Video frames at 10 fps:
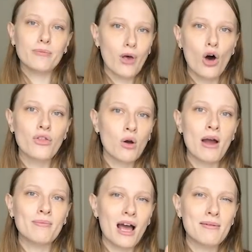Although
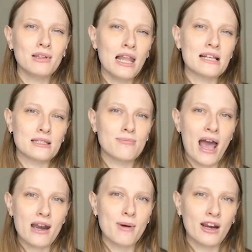I'm less
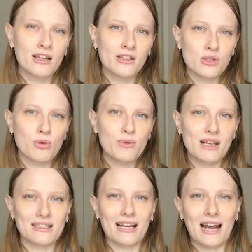mad about it in this movie
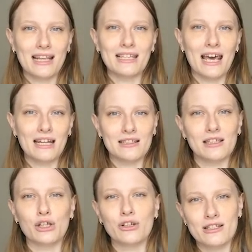because I kind of get it. It's
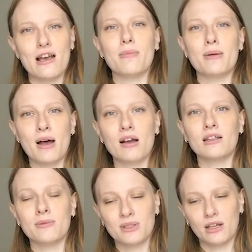like you're in a zombie
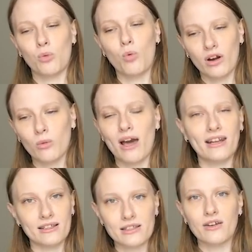apocalypse. Like, one
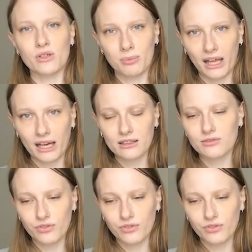wedding is enough to plan.